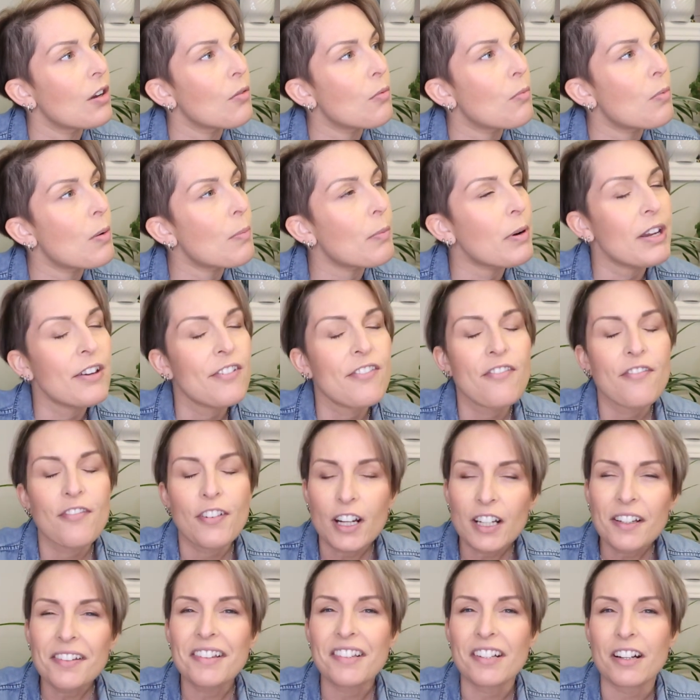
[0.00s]
when we
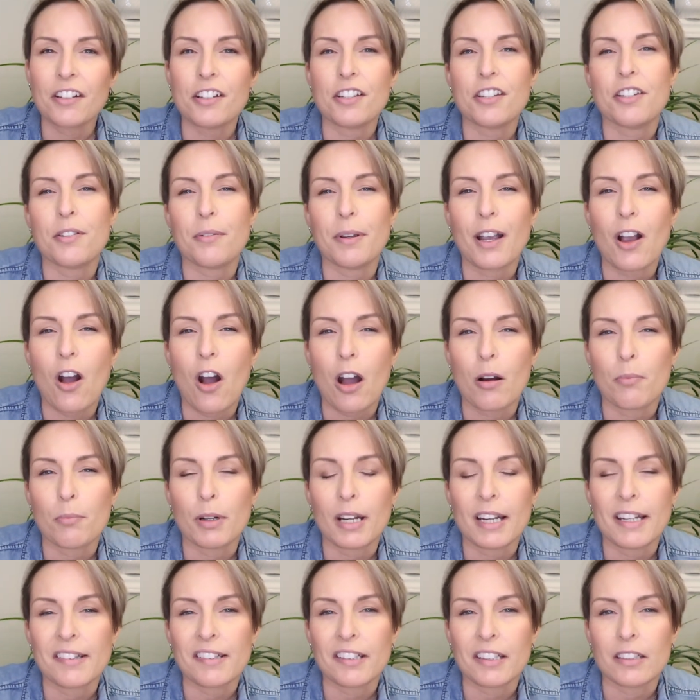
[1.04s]
first started doing
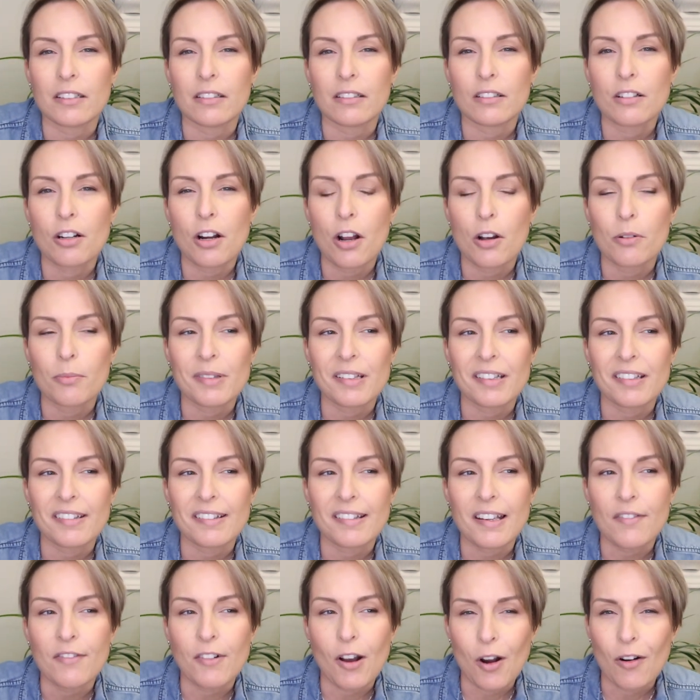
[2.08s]
ombres and chromes and
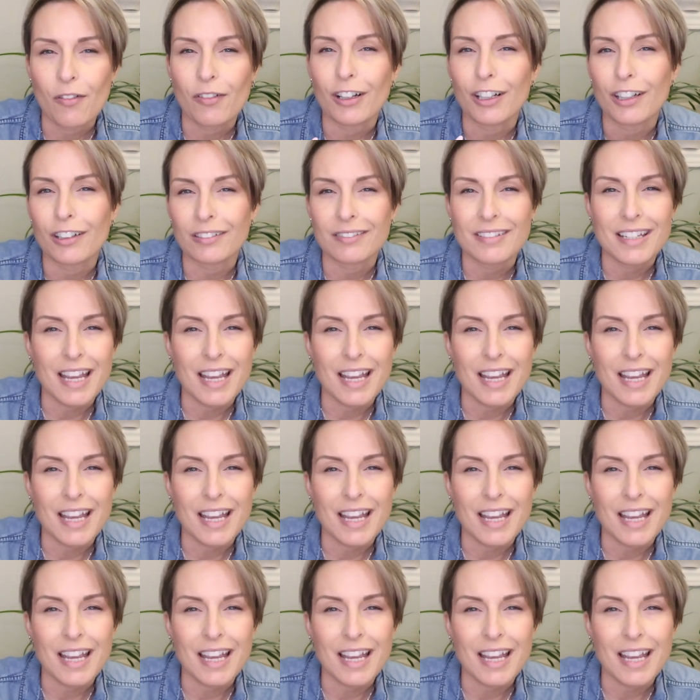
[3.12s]
stuff over